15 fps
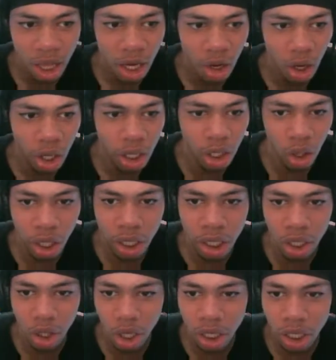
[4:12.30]
Lock in, lock
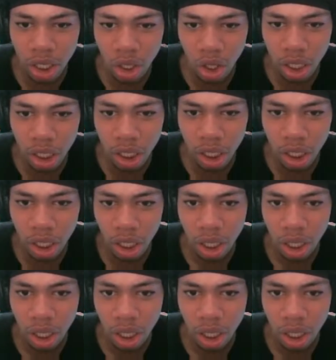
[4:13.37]
in, lock in, lock in.